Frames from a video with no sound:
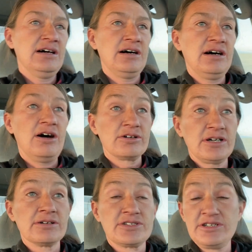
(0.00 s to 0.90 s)
Our
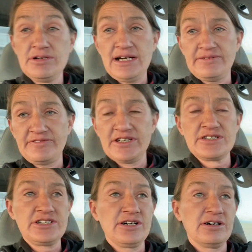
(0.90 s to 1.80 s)
dogs do have a
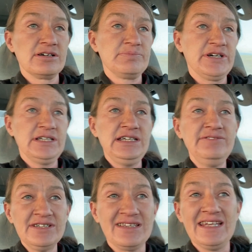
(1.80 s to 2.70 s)
fenced yard, but
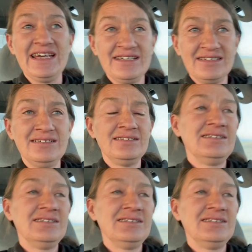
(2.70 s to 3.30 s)
even then,